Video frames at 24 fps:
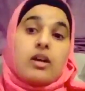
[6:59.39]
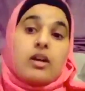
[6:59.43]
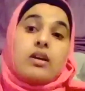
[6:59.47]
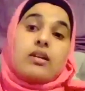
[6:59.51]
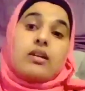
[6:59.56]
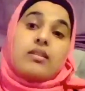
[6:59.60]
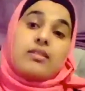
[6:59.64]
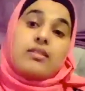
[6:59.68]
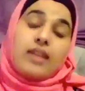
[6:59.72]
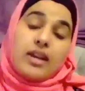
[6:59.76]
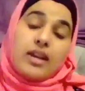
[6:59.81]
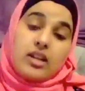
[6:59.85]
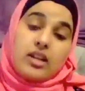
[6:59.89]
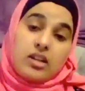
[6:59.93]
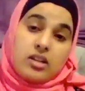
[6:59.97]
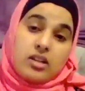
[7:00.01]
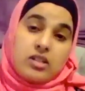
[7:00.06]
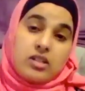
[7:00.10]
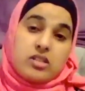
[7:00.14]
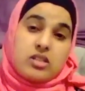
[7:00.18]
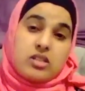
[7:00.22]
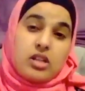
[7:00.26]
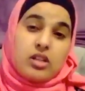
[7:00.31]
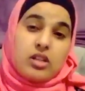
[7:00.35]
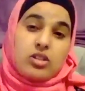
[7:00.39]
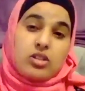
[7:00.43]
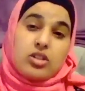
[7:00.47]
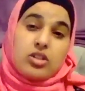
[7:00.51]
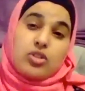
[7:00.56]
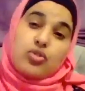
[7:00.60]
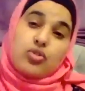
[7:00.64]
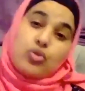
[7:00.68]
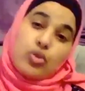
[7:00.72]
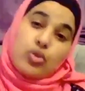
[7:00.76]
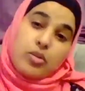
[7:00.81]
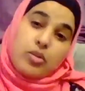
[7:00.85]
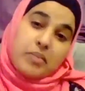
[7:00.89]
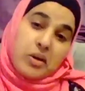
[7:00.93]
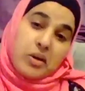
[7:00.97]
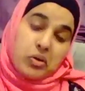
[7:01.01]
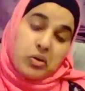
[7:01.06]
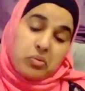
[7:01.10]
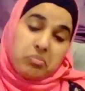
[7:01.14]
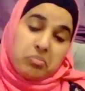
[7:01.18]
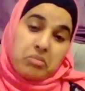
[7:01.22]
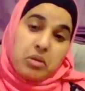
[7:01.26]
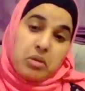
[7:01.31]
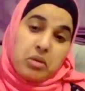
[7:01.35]
Second consultant took about
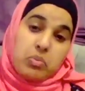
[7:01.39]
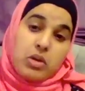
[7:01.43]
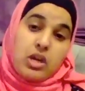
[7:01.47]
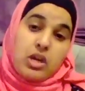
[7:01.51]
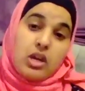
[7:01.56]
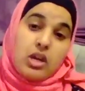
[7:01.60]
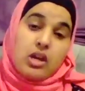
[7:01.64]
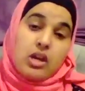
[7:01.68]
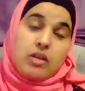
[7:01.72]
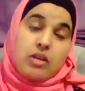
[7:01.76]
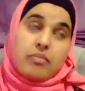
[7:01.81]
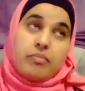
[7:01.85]
maybe